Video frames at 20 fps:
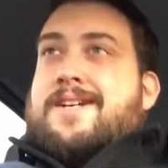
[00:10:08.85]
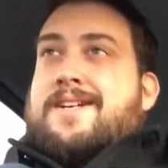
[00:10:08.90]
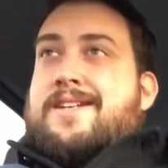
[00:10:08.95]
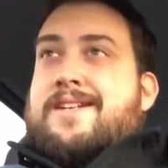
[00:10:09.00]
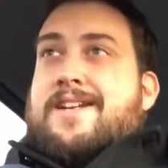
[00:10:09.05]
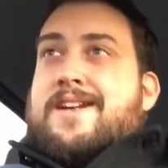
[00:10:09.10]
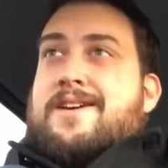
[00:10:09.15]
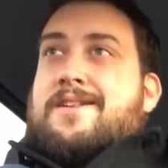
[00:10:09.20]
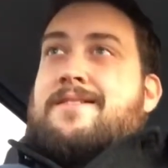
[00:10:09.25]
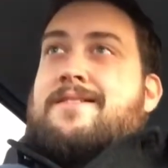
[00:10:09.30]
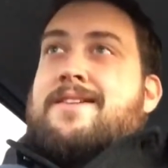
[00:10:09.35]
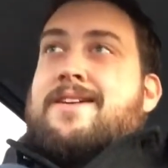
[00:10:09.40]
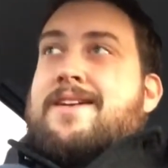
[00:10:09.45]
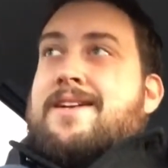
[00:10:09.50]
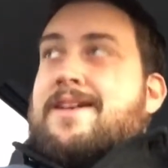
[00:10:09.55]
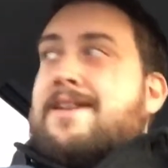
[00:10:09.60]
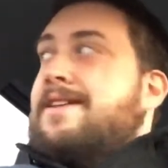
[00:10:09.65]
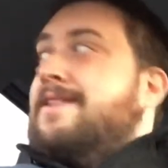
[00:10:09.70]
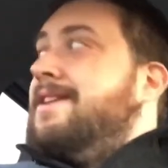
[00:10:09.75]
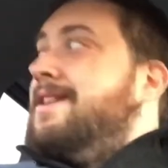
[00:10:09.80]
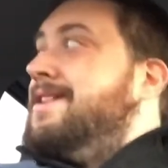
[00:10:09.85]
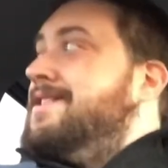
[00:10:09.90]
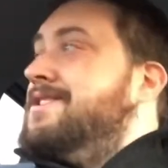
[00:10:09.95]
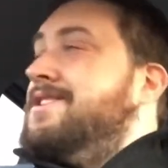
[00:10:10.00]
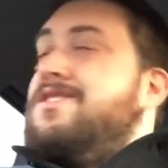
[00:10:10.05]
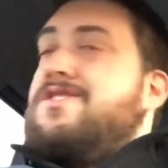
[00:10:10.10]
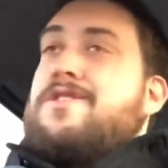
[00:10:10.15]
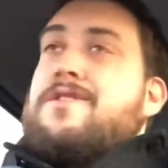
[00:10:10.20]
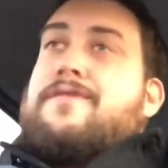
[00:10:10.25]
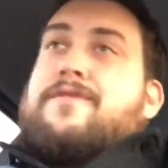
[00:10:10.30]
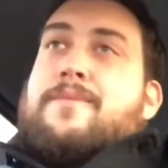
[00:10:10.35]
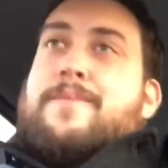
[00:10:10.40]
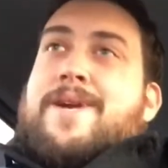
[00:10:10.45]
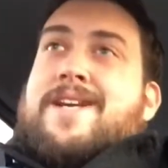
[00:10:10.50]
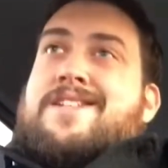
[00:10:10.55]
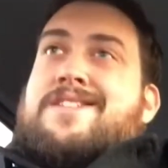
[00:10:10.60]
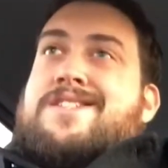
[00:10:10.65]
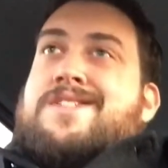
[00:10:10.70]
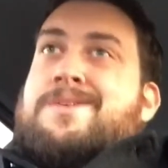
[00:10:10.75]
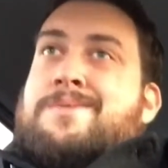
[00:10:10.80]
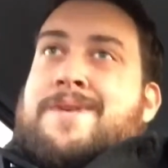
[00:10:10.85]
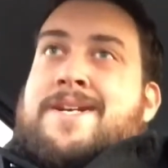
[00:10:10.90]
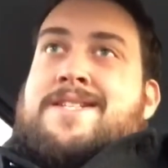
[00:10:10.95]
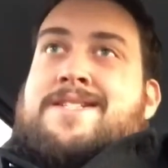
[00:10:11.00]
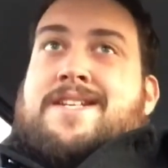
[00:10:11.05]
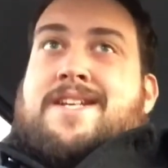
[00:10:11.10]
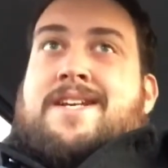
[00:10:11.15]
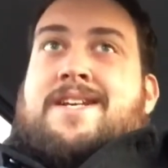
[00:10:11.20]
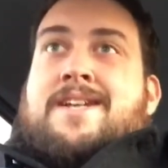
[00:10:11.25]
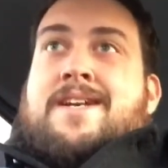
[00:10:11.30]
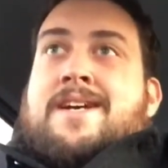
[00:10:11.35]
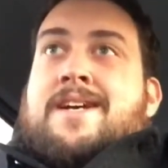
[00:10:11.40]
you know? The easy joke for me is too easy.